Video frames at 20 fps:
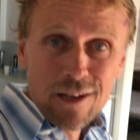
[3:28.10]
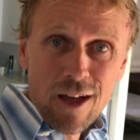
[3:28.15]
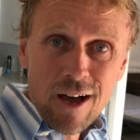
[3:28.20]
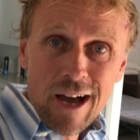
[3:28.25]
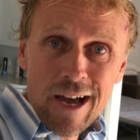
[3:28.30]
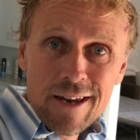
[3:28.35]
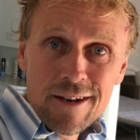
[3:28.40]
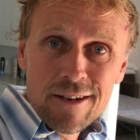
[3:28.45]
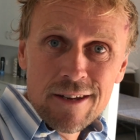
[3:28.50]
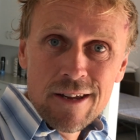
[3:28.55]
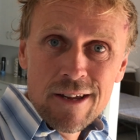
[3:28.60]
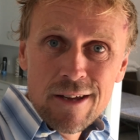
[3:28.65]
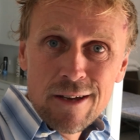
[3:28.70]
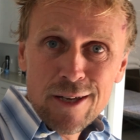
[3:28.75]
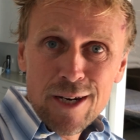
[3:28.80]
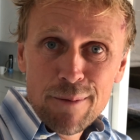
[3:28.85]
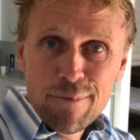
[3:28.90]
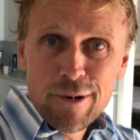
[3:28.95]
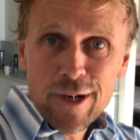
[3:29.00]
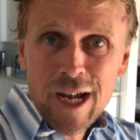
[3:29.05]
light. I'm
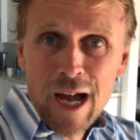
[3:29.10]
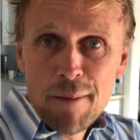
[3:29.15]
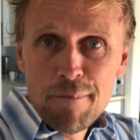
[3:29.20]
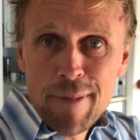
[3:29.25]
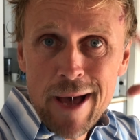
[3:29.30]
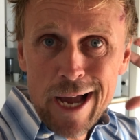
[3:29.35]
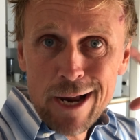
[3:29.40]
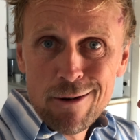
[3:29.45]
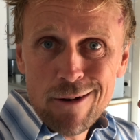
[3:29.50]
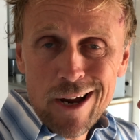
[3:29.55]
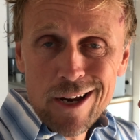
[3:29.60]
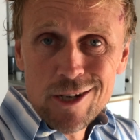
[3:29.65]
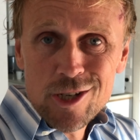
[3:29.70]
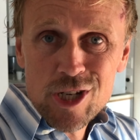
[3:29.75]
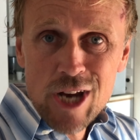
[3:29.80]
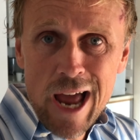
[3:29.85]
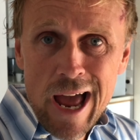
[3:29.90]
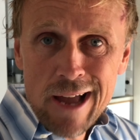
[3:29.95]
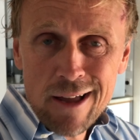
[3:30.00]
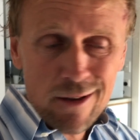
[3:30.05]
going to bring up background
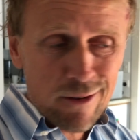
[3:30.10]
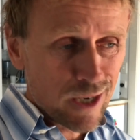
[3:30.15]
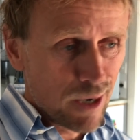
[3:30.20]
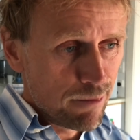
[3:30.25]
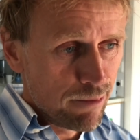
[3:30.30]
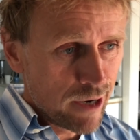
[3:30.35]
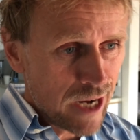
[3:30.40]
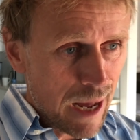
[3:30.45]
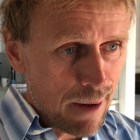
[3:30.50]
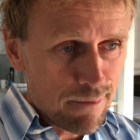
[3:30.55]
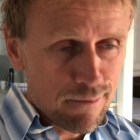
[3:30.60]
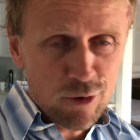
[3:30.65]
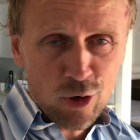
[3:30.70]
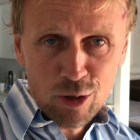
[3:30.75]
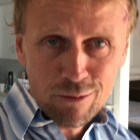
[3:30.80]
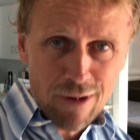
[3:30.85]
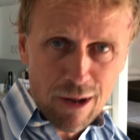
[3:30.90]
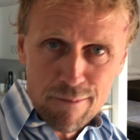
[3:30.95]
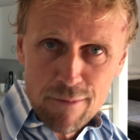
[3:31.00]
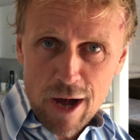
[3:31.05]
jack. I'm going to bring up all
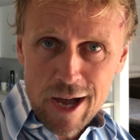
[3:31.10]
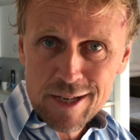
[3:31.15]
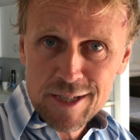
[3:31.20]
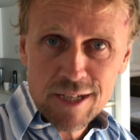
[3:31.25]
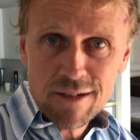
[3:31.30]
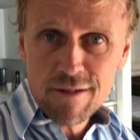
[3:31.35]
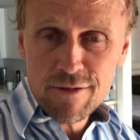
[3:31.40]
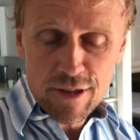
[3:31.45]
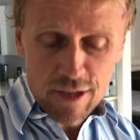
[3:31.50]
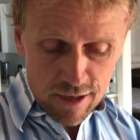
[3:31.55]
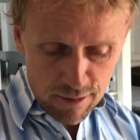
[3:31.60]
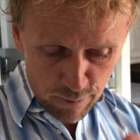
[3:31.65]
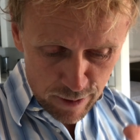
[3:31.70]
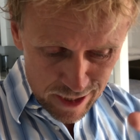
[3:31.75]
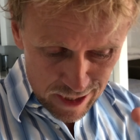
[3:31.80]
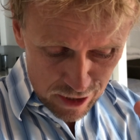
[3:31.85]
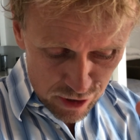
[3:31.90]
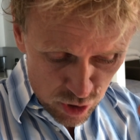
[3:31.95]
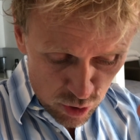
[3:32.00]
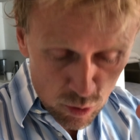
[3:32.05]
my mics and everything. We're going
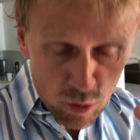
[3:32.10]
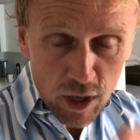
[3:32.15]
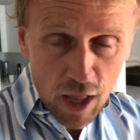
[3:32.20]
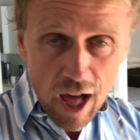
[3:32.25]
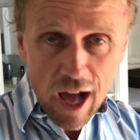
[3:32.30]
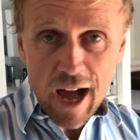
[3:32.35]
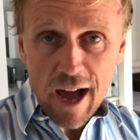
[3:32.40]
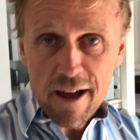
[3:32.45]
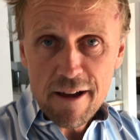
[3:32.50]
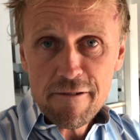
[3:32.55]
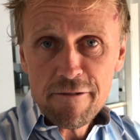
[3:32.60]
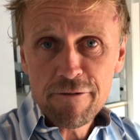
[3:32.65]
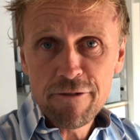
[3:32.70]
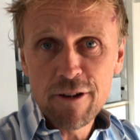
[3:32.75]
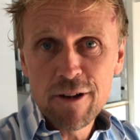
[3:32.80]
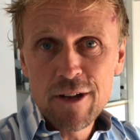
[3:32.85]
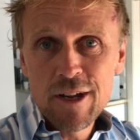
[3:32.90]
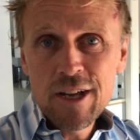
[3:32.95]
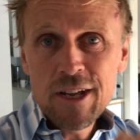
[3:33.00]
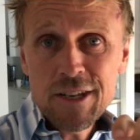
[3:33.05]
to do live,
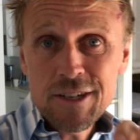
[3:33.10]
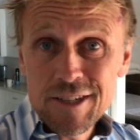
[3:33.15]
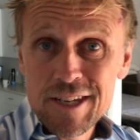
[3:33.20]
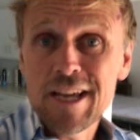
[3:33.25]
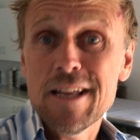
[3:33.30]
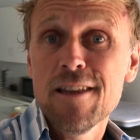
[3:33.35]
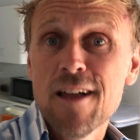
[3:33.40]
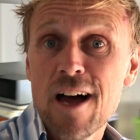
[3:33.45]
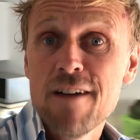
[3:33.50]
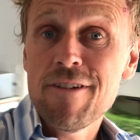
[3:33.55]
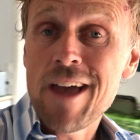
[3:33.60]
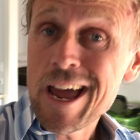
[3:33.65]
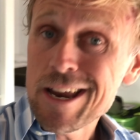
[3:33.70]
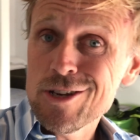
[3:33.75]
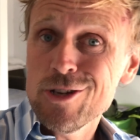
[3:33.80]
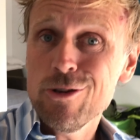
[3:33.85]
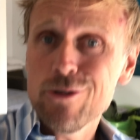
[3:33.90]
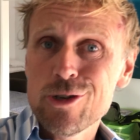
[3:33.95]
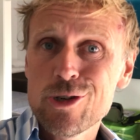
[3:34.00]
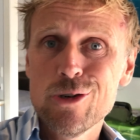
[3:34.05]
D-Live and
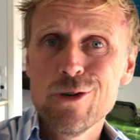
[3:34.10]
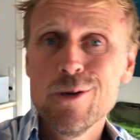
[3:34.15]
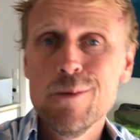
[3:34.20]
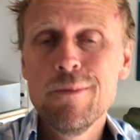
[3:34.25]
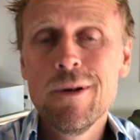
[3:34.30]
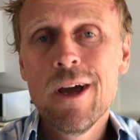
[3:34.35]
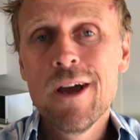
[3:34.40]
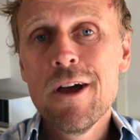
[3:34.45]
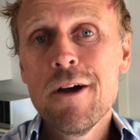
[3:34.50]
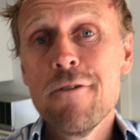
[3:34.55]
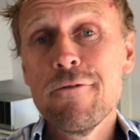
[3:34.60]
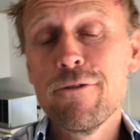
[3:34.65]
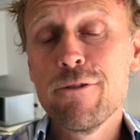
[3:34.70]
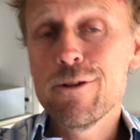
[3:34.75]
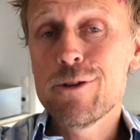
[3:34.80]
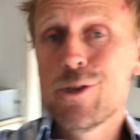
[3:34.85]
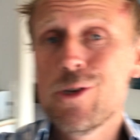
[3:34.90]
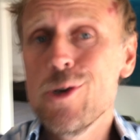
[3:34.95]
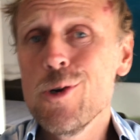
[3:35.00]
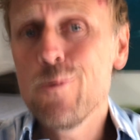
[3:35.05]
YouTube for a
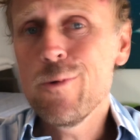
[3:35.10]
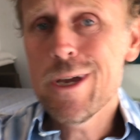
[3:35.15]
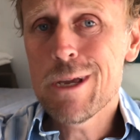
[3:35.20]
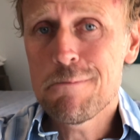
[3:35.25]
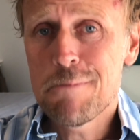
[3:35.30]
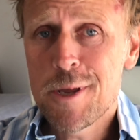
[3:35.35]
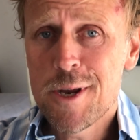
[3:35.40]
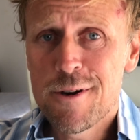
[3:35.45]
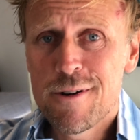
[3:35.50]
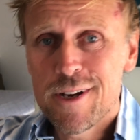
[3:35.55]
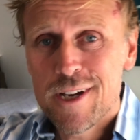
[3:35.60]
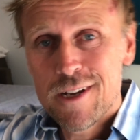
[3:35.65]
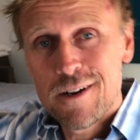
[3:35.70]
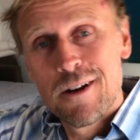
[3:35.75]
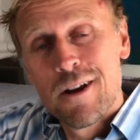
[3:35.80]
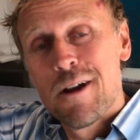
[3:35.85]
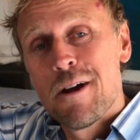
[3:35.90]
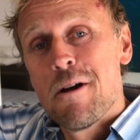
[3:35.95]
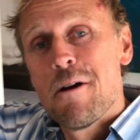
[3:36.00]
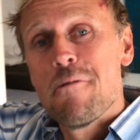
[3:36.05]
2 week period
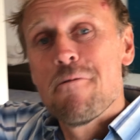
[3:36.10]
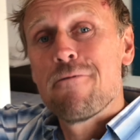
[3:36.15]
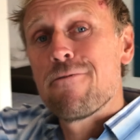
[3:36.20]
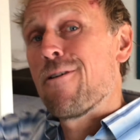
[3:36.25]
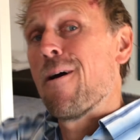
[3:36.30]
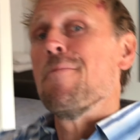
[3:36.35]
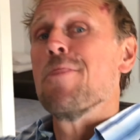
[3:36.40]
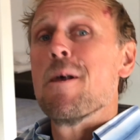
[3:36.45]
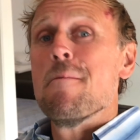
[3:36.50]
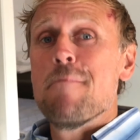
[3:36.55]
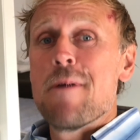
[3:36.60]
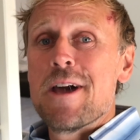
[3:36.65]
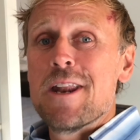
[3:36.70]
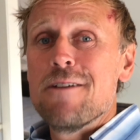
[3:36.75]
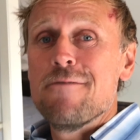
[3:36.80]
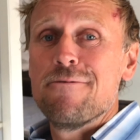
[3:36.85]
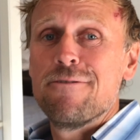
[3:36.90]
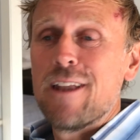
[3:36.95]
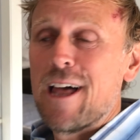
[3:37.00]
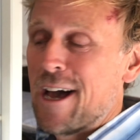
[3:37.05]
from the Benny
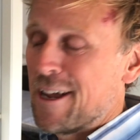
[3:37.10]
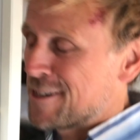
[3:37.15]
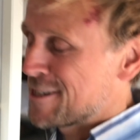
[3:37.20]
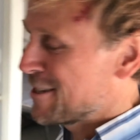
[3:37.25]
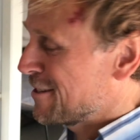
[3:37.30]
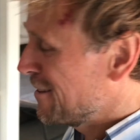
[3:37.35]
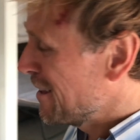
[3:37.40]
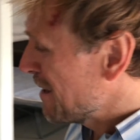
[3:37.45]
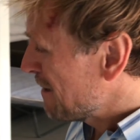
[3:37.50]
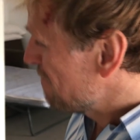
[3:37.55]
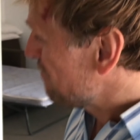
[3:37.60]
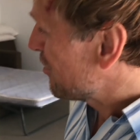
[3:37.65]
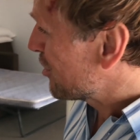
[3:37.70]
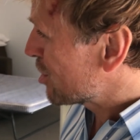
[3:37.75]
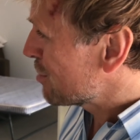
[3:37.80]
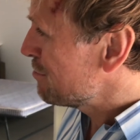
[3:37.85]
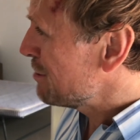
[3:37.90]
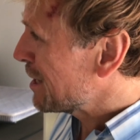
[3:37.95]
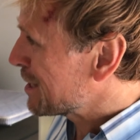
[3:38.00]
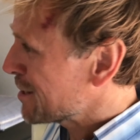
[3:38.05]
Flat.
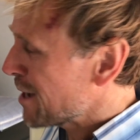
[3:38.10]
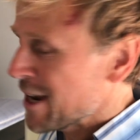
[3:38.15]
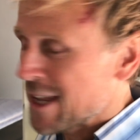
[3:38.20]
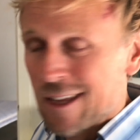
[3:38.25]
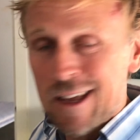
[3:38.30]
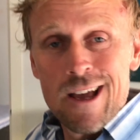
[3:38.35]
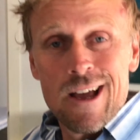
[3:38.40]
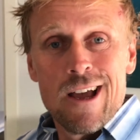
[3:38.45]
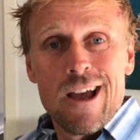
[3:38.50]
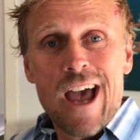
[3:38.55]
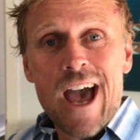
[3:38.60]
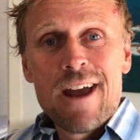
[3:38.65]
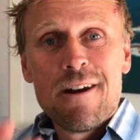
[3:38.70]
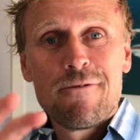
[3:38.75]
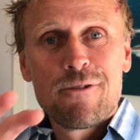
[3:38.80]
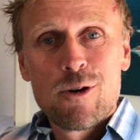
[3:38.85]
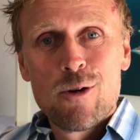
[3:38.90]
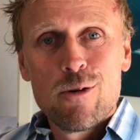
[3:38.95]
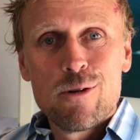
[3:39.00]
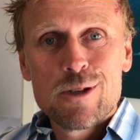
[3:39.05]
Should be exciting. And
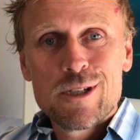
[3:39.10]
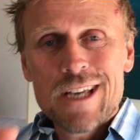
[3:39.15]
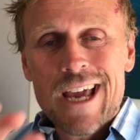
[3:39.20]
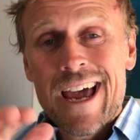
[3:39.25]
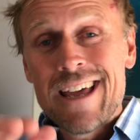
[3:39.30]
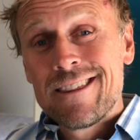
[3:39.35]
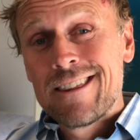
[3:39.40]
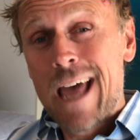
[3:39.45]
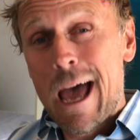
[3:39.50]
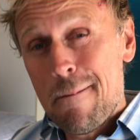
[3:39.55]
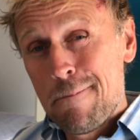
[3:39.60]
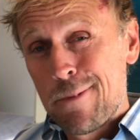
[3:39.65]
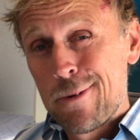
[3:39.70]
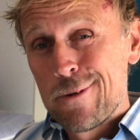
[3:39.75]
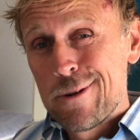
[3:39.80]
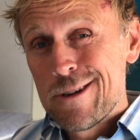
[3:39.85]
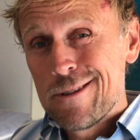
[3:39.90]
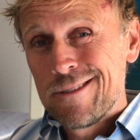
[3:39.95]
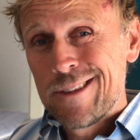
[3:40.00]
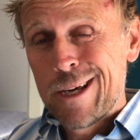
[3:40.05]
of course, at that
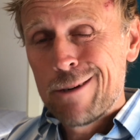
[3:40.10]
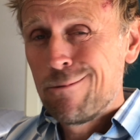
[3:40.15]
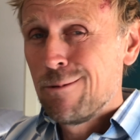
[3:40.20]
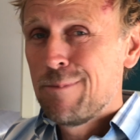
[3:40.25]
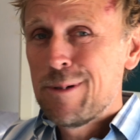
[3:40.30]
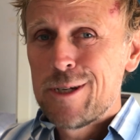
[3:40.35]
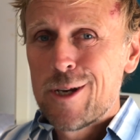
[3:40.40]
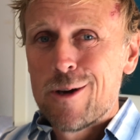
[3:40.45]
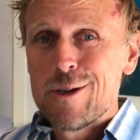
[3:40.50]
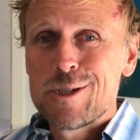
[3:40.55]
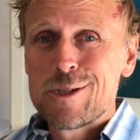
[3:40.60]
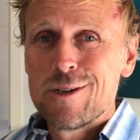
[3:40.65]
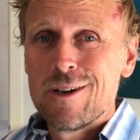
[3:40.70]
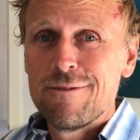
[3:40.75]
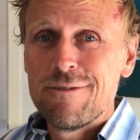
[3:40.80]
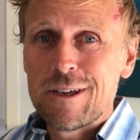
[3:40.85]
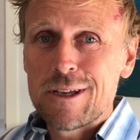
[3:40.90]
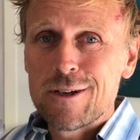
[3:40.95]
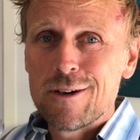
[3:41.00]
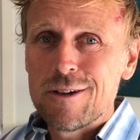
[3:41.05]
point, there will be no
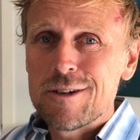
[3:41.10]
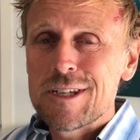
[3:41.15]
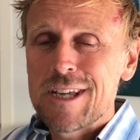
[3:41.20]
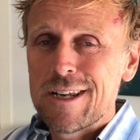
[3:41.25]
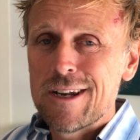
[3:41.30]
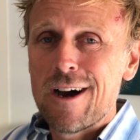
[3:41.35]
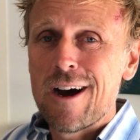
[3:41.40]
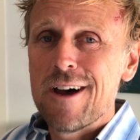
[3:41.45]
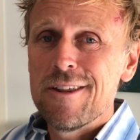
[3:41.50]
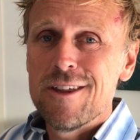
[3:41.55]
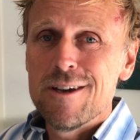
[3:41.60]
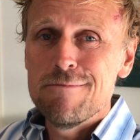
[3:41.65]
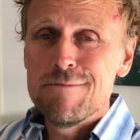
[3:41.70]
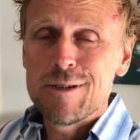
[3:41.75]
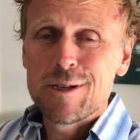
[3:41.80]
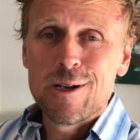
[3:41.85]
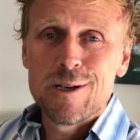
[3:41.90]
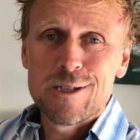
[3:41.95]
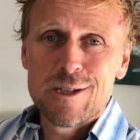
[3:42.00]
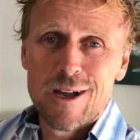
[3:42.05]
surfing content either
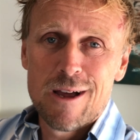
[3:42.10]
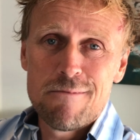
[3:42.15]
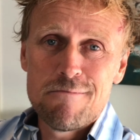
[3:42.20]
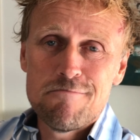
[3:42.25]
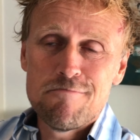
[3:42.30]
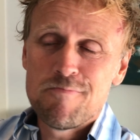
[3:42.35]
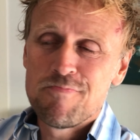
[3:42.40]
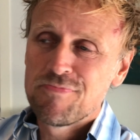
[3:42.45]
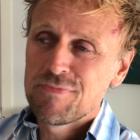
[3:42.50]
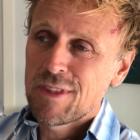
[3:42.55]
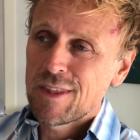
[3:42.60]
because I'm,